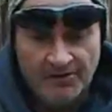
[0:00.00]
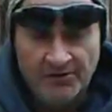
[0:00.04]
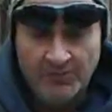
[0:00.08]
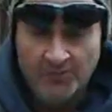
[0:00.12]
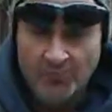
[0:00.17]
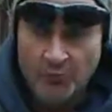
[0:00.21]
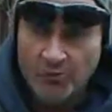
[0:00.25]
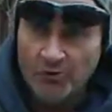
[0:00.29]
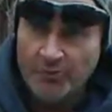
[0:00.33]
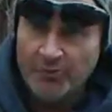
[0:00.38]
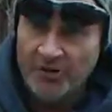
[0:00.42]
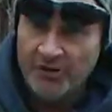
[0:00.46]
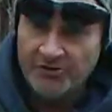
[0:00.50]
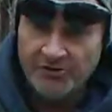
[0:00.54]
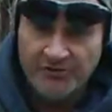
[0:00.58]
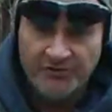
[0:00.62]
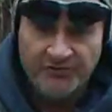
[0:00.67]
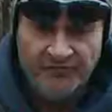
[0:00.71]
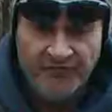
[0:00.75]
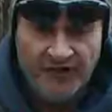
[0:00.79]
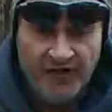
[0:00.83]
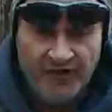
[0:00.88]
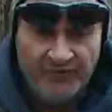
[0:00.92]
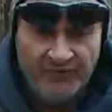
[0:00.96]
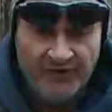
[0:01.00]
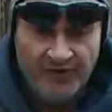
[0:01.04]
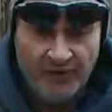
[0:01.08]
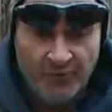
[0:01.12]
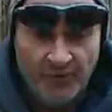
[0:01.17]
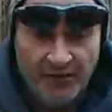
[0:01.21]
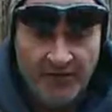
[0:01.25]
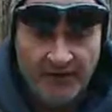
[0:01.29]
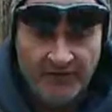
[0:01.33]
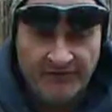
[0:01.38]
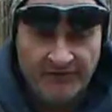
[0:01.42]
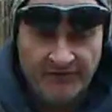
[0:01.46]
More muscles involved in that
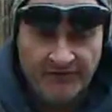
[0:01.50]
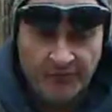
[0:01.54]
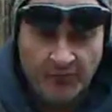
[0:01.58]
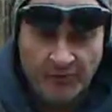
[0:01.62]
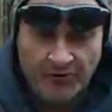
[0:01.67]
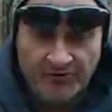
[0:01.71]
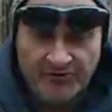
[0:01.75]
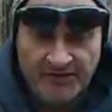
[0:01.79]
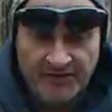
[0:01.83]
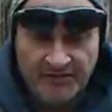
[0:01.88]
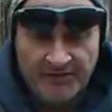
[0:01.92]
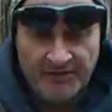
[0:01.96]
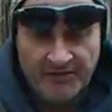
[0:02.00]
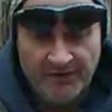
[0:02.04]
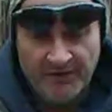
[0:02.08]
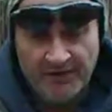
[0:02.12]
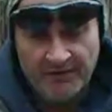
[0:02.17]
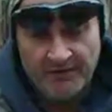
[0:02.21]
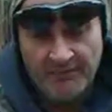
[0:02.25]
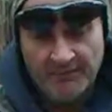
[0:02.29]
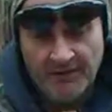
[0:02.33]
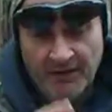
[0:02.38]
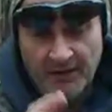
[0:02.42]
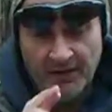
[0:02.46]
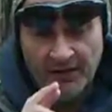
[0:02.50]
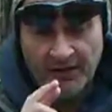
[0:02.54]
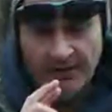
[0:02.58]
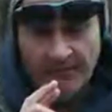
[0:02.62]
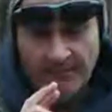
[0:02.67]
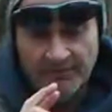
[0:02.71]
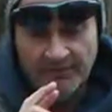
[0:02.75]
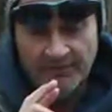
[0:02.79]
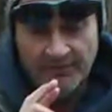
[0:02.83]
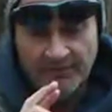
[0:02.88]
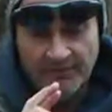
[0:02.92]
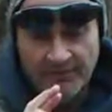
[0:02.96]
way. It works everything.
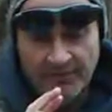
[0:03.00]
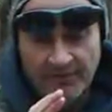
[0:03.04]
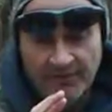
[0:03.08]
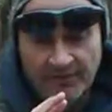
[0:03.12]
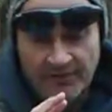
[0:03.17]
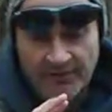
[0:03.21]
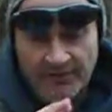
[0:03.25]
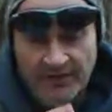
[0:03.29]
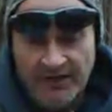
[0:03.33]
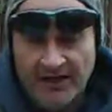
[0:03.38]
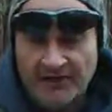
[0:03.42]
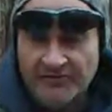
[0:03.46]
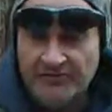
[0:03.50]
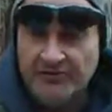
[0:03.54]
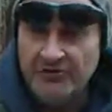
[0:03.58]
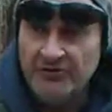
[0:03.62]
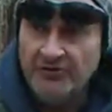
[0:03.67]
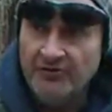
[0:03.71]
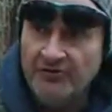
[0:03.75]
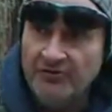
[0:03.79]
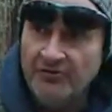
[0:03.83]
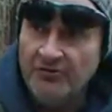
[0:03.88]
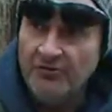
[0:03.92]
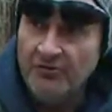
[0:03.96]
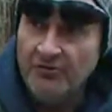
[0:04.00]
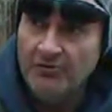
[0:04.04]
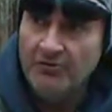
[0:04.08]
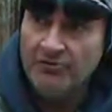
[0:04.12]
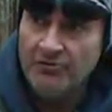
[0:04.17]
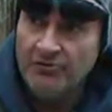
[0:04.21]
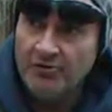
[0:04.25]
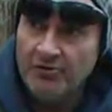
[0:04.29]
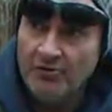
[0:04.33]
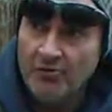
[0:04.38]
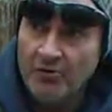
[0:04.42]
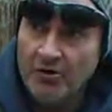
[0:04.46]
The next thing you're going to do is
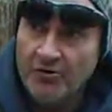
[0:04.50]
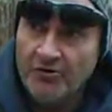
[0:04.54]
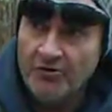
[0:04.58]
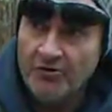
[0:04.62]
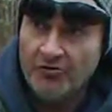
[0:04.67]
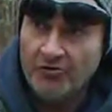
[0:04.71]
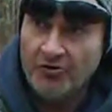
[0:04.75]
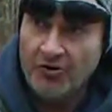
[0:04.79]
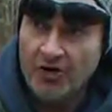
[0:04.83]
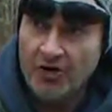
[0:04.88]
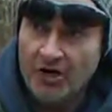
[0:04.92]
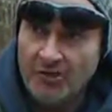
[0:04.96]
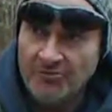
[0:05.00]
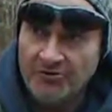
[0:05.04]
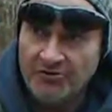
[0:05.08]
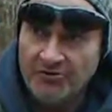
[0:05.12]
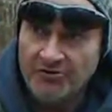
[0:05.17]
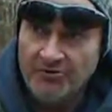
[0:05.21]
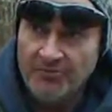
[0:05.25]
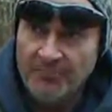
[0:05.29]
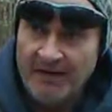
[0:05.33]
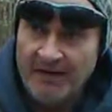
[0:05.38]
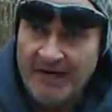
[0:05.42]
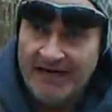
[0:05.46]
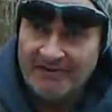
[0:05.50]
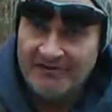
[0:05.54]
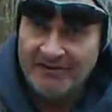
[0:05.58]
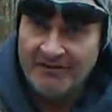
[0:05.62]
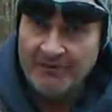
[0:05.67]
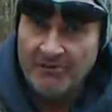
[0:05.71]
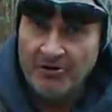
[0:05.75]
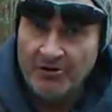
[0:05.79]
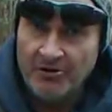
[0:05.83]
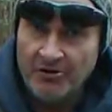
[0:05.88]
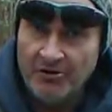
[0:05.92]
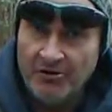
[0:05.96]
you're going to work your arms. You do a
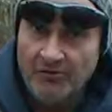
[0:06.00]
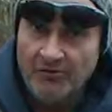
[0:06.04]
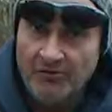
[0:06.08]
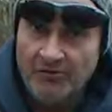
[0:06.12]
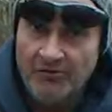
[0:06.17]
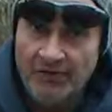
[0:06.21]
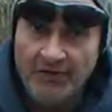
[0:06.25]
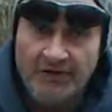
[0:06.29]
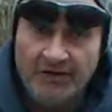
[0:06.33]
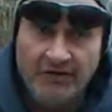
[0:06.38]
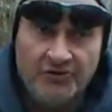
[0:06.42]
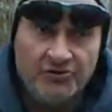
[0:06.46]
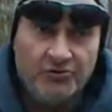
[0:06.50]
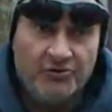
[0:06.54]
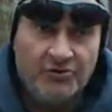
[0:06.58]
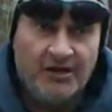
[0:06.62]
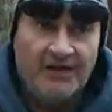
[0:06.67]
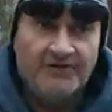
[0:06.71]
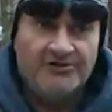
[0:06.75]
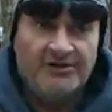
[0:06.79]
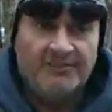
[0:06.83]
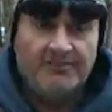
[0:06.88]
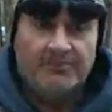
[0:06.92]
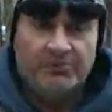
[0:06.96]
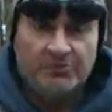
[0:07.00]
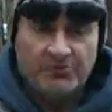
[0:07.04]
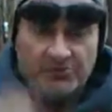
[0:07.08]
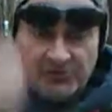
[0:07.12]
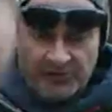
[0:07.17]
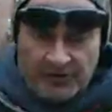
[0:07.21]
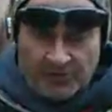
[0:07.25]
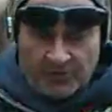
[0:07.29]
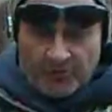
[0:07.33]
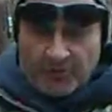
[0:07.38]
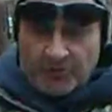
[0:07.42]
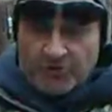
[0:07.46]
bicep curl and then a tricep push
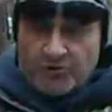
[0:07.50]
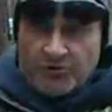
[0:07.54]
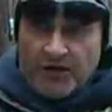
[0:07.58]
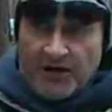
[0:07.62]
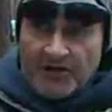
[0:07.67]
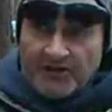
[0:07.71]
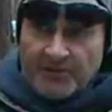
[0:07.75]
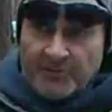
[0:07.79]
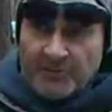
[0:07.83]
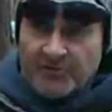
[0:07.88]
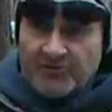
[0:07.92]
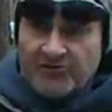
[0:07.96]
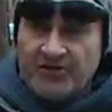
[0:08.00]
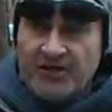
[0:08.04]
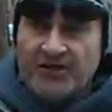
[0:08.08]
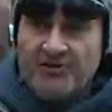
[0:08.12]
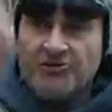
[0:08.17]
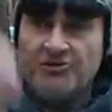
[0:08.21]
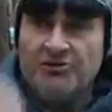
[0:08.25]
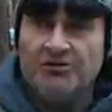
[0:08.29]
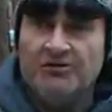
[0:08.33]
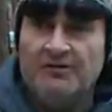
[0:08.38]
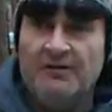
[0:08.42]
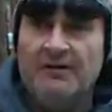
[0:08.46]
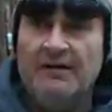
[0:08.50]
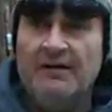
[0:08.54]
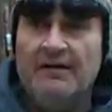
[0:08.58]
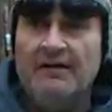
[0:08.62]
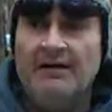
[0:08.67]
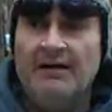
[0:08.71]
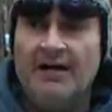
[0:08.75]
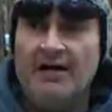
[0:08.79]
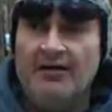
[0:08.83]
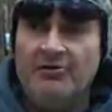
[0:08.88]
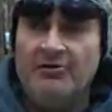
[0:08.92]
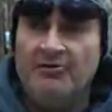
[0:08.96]
down or a tricep extension,
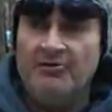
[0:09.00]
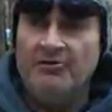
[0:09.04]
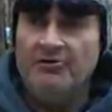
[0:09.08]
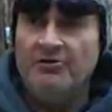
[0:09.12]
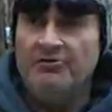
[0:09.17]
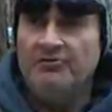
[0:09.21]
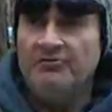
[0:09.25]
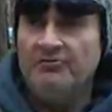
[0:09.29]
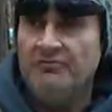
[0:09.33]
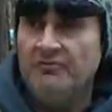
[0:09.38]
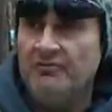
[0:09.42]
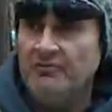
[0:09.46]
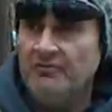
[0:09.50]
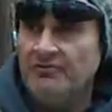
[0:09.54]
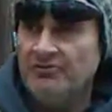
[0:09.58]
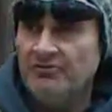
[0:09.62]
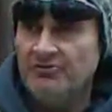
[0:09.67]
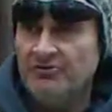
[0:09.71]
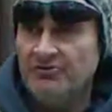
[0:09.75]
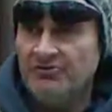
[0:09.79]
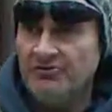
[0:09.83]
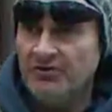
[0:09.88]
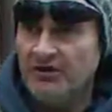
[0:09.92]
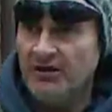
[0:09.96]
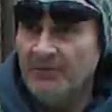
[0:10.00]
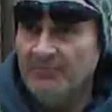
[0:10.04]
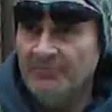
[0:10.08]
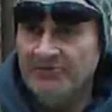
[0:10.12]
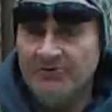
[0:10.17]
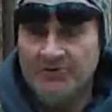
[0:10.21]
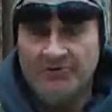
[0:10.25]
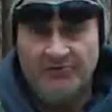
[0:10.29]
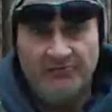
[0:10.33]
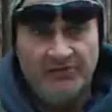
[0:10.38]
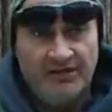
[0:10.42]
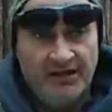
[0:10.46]
and you do some sit-ups,
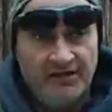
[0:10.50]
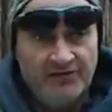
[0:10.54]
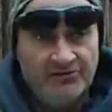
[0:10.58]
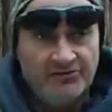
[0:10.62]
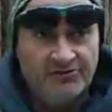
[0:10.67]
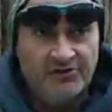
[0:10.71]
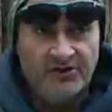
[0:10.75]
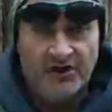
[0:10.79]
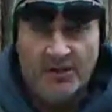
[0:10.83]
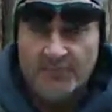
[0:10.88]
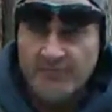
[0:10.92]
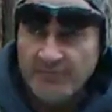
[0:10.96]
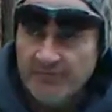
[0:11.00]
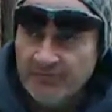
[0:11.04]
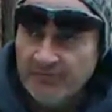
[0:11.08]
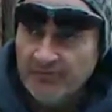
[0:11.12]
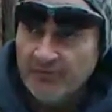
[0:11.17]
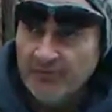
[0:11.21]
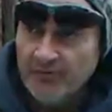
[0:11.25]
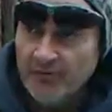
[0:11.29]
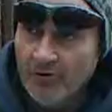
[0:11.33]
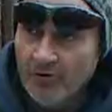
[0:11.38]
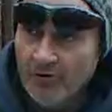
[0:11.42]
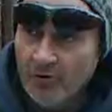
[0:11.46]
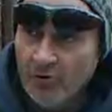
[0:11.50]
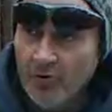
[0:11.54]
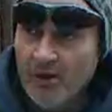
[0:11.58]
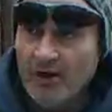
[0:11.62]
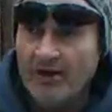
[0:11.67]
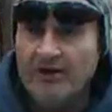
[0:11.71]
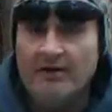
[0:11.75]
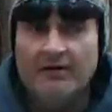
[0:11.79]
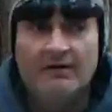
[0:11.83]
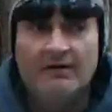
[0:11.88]
so 10 sit-ups real quick.